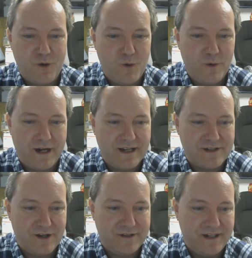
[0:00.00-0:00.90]
cool that I
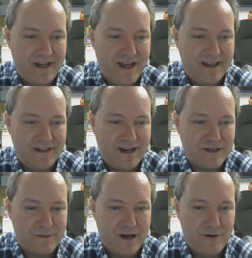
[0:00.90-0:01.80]
saw today that you
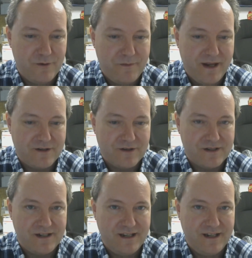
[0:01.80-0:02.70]
guys probably would be
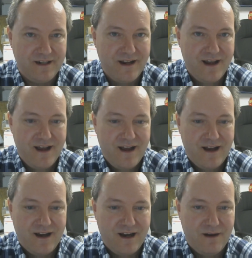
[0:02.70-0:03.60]
interested in.
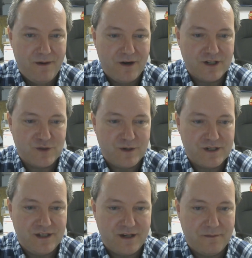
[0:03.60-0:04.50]
I'm going to switch to the